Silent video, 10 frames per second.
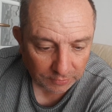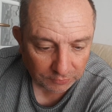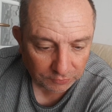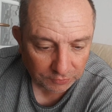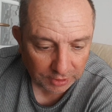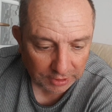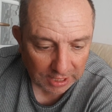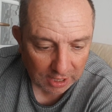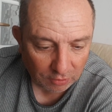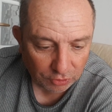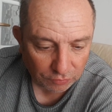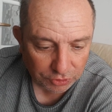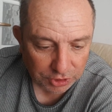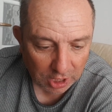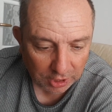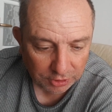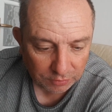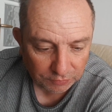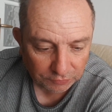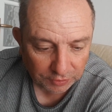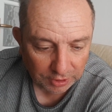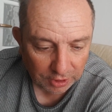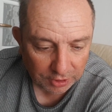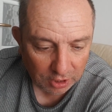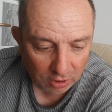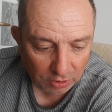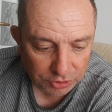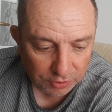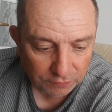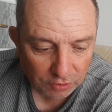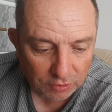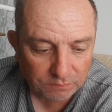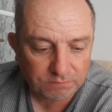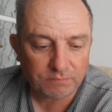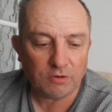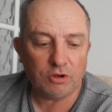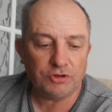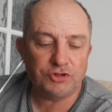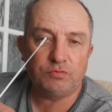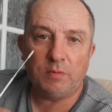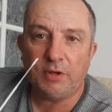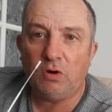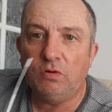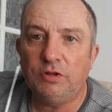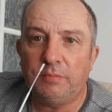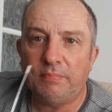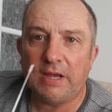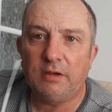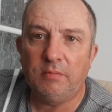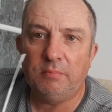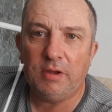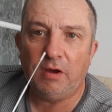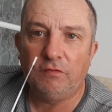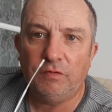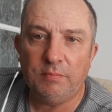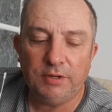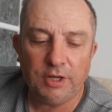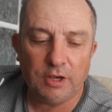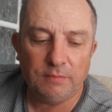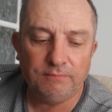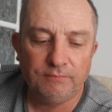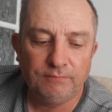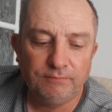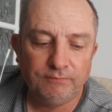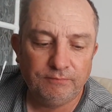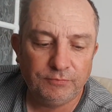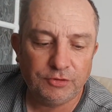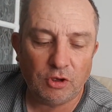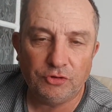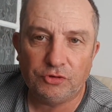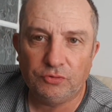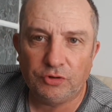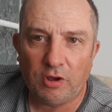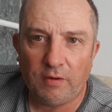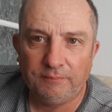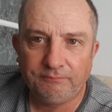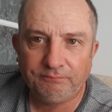Stick out your tongue, you will see an arch. So I've got to swab it all at the back of my mouth where my tonsils are.